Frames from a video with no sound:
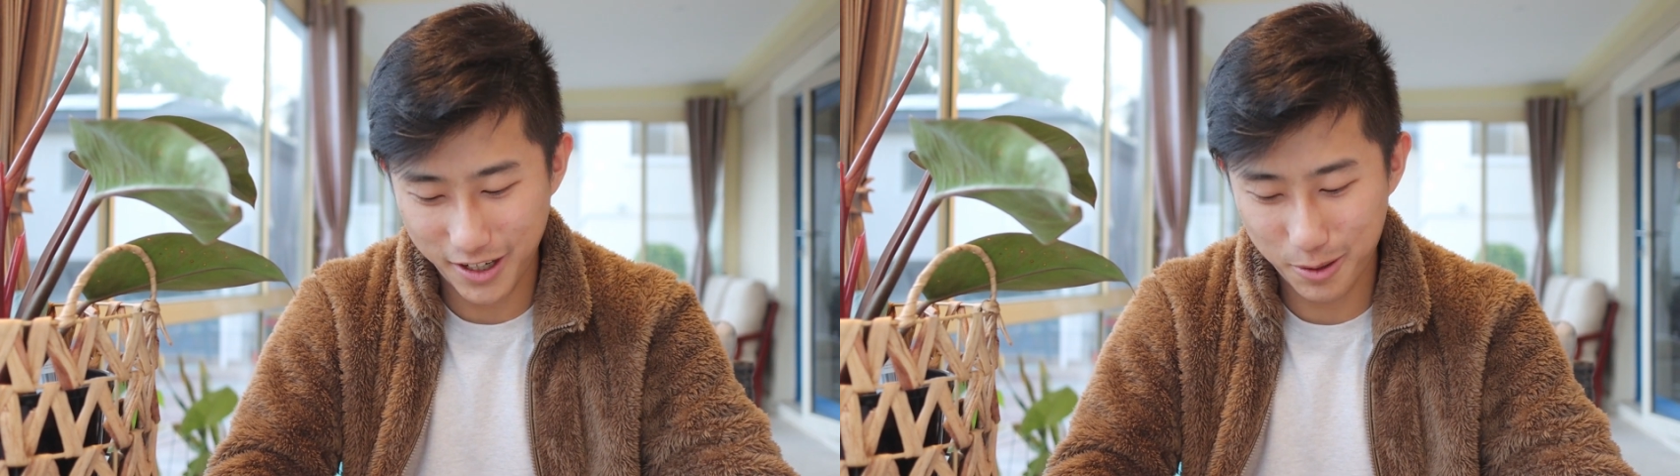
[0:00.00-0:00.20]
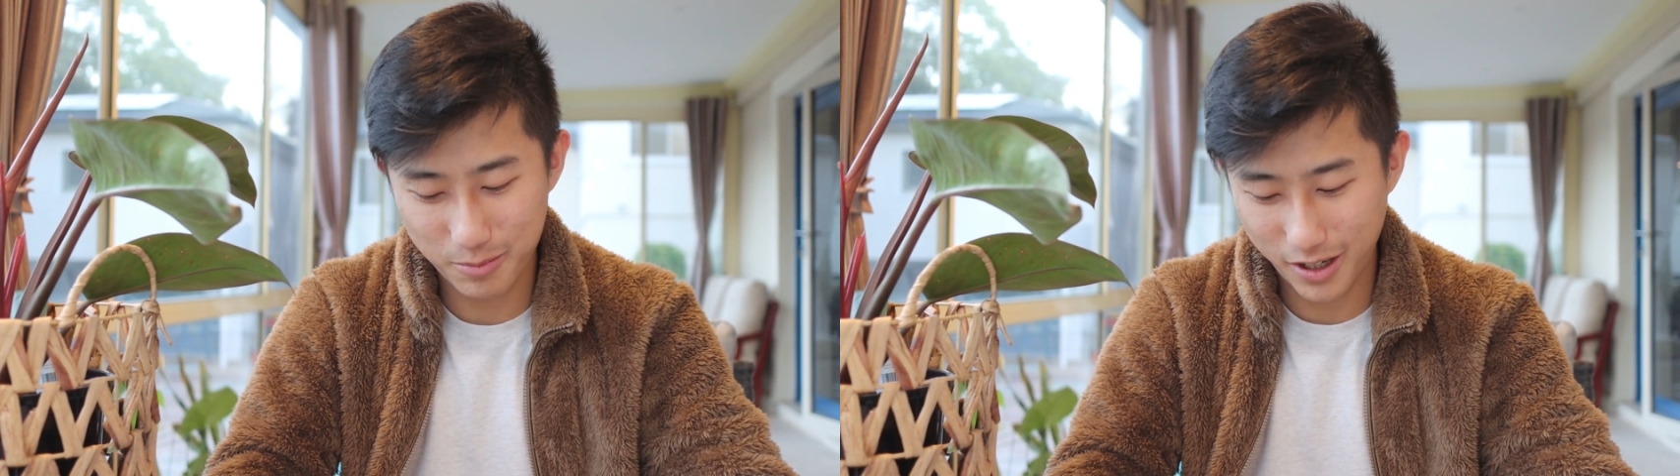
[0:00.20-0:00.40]

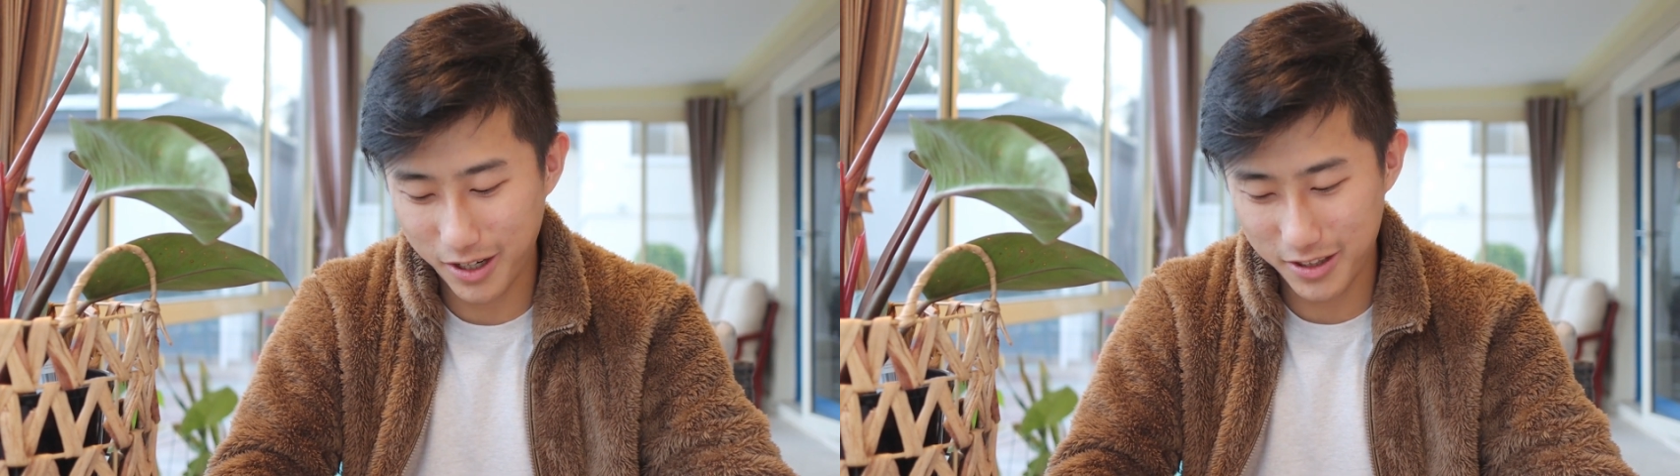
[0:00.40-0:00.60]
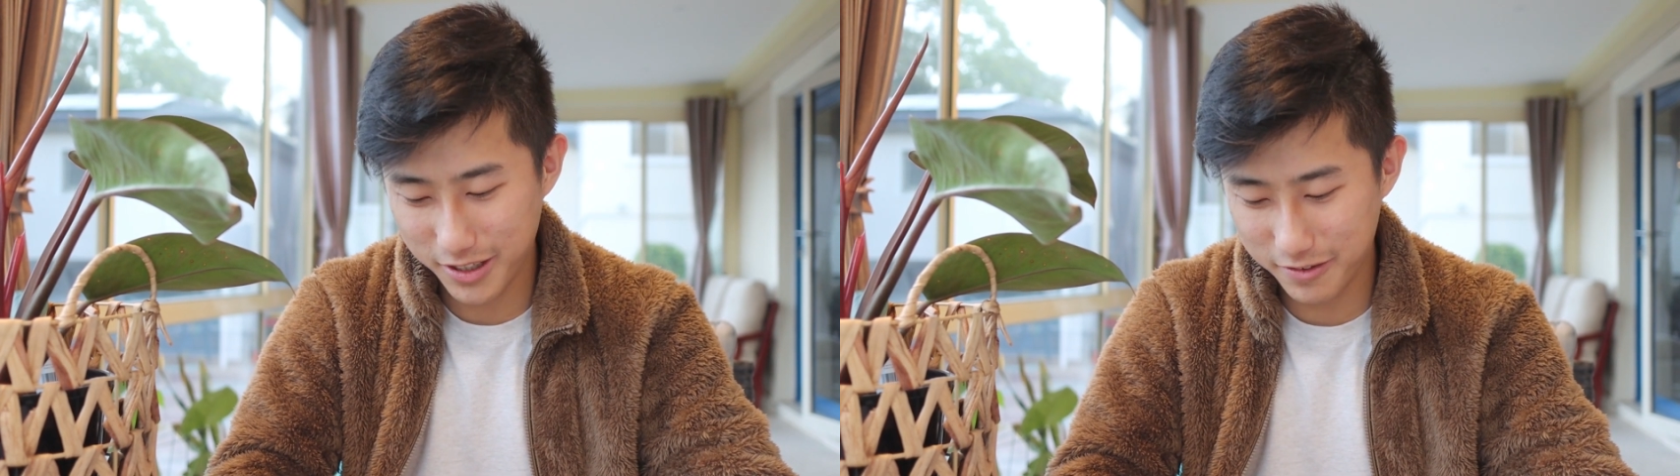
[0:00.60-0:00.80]

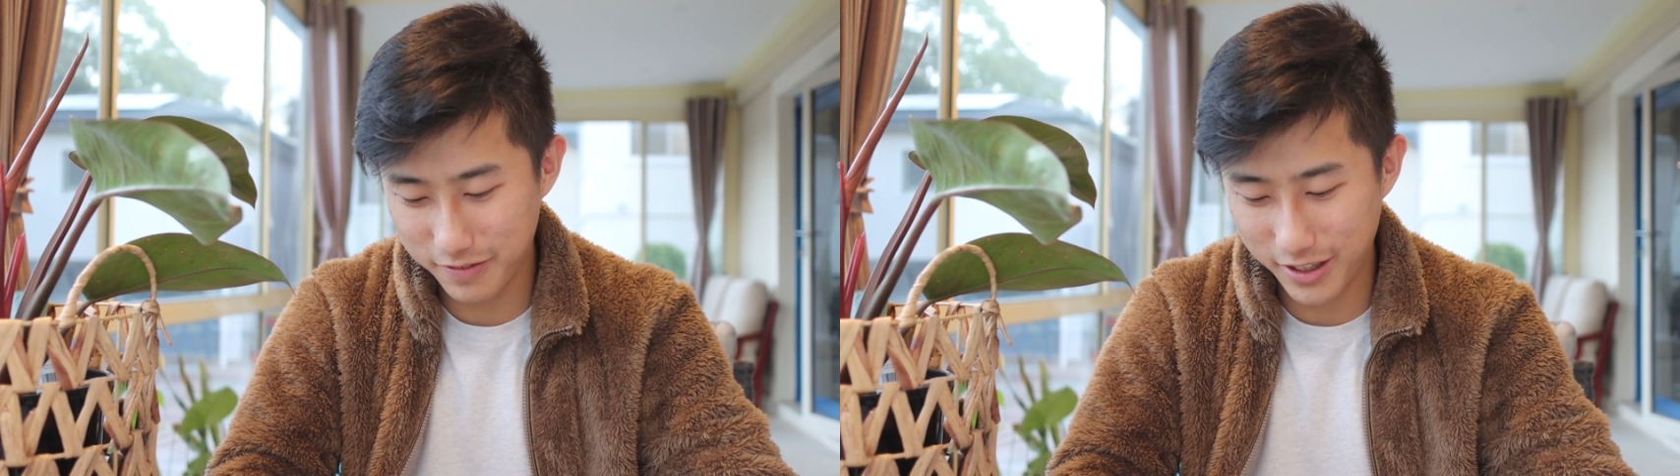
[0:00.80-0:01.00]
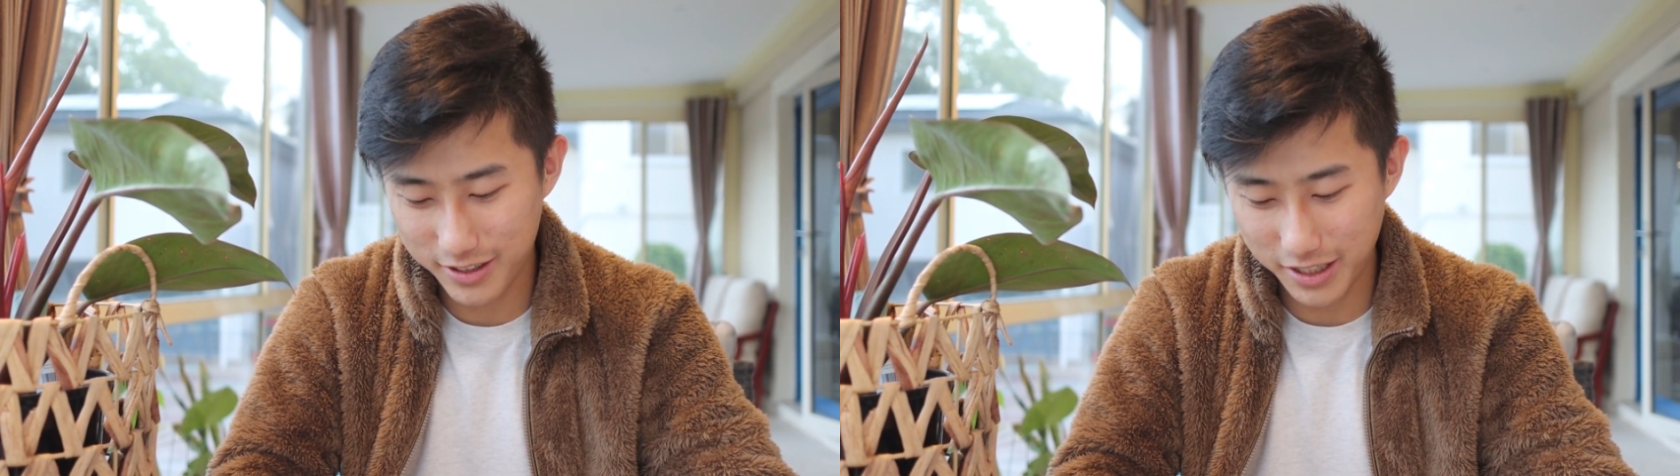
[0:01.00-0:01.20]
I later
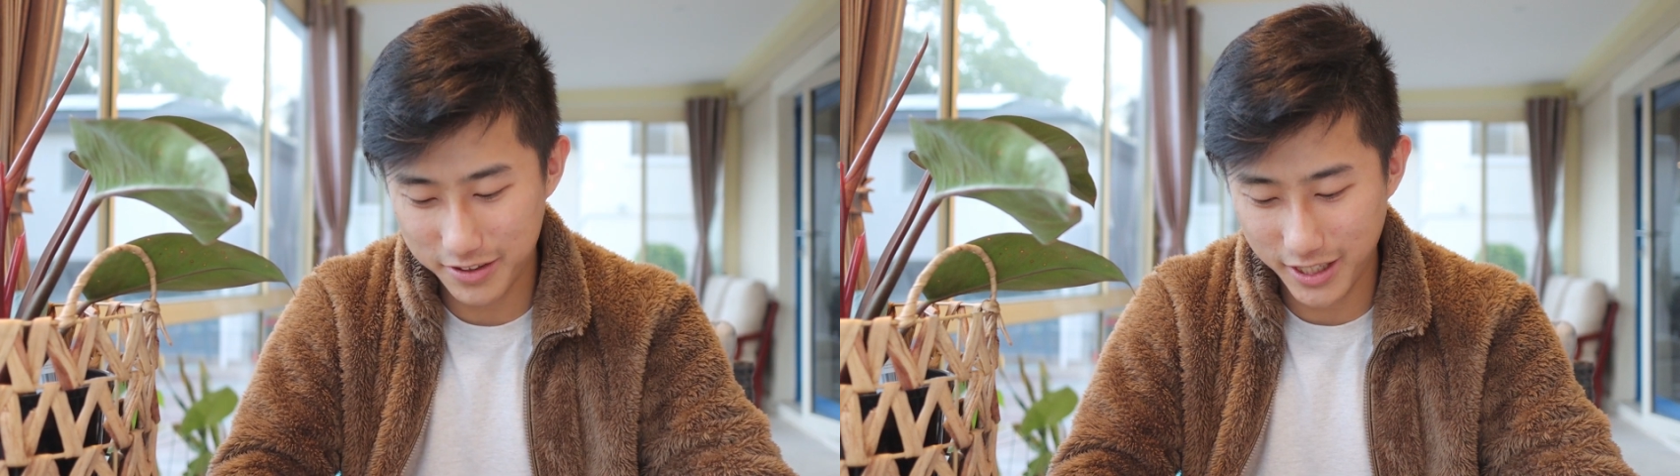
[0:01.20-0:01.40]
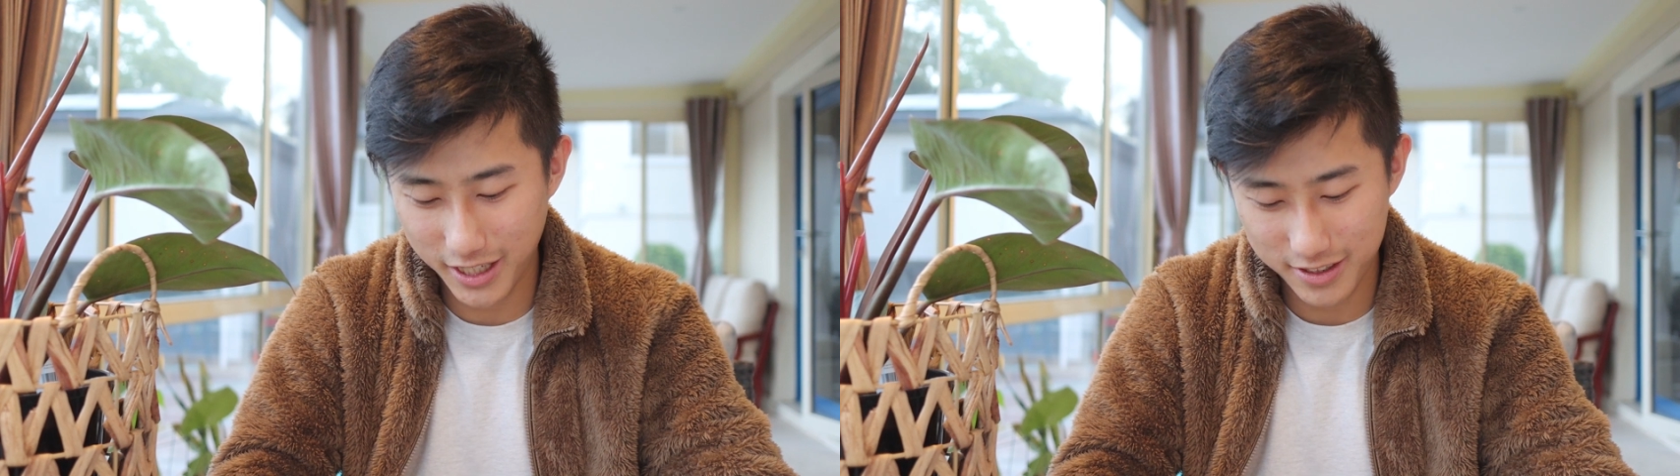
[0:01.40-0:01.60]
found
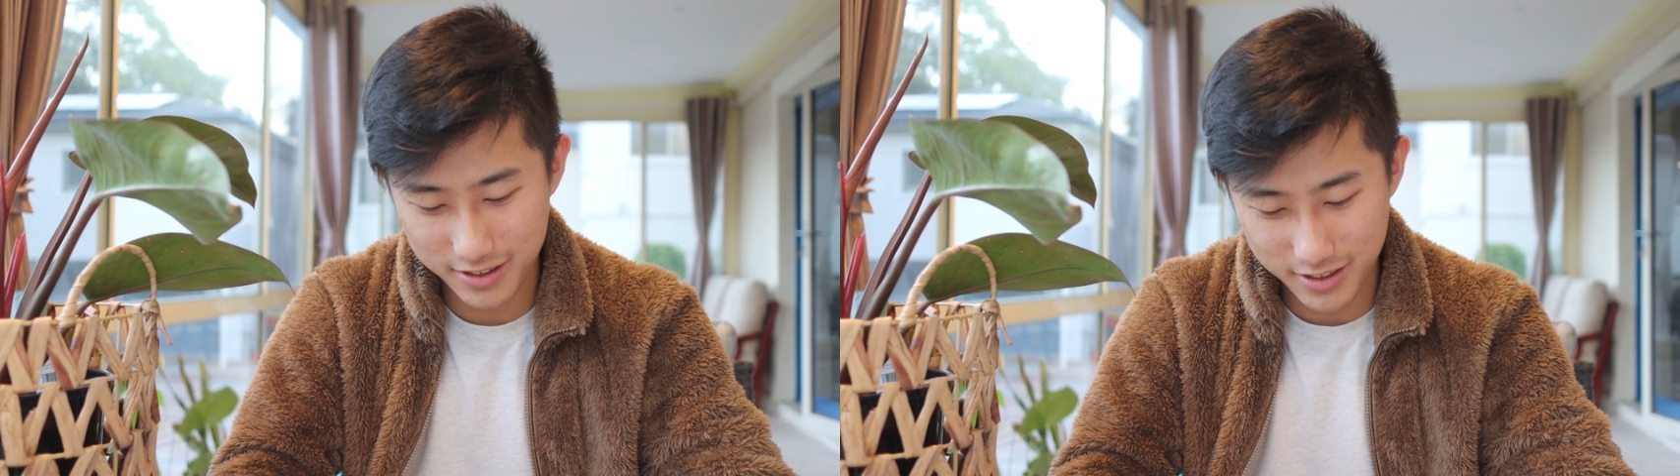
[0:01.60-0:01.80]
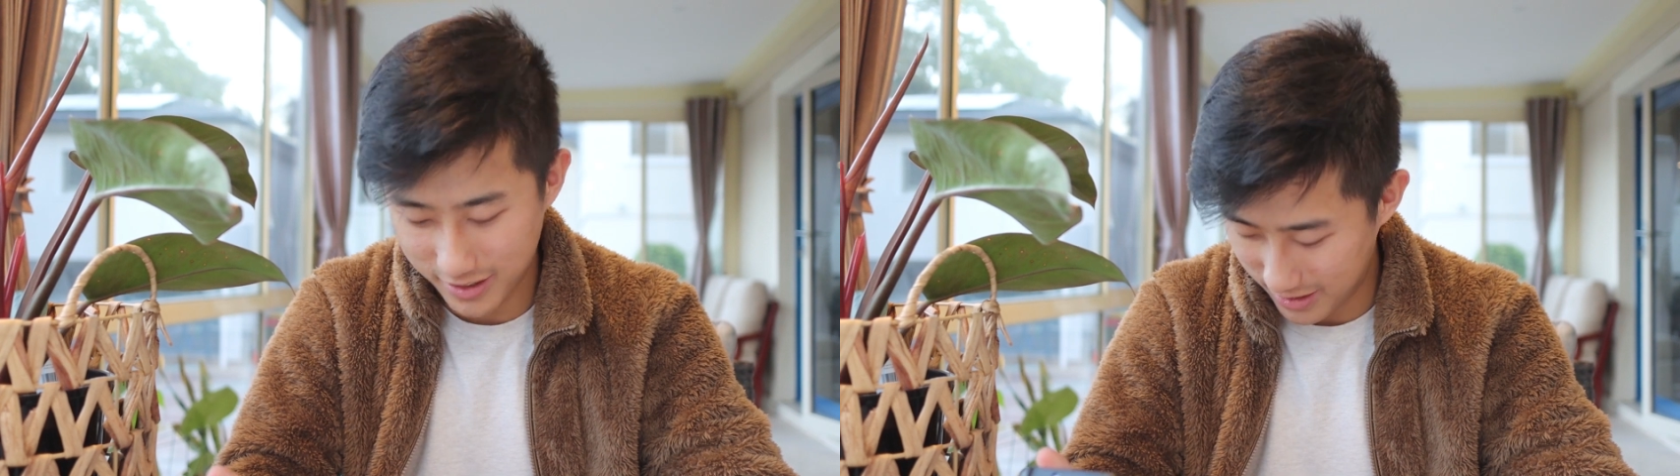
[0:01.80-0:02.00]
out that